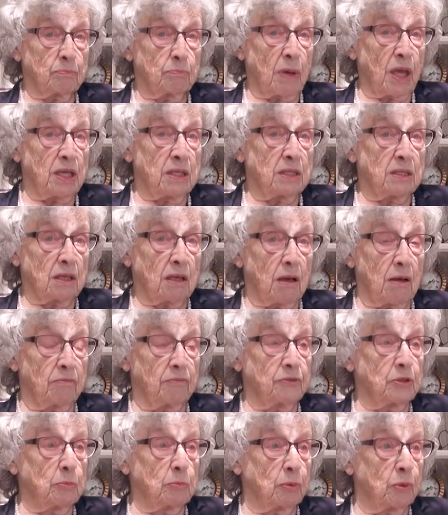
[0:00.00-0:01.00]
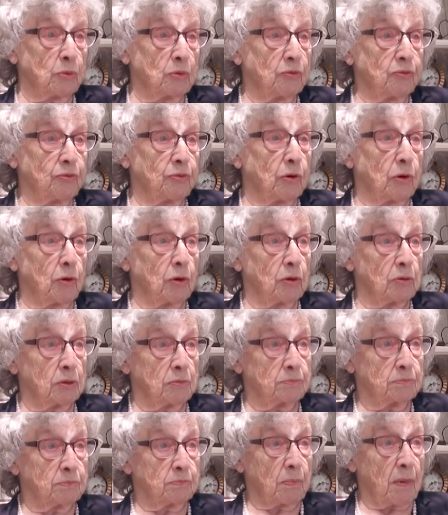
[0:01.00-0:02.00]
made it comfortable
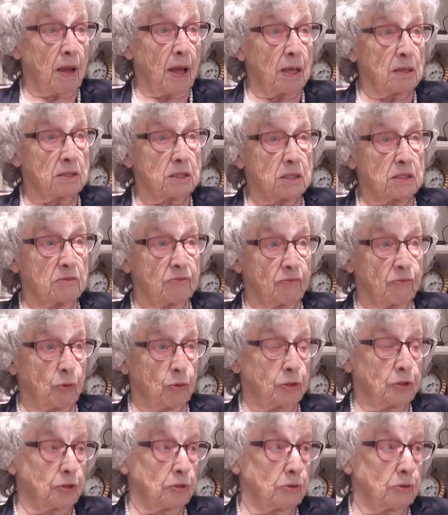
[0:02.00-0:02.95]
for us and 4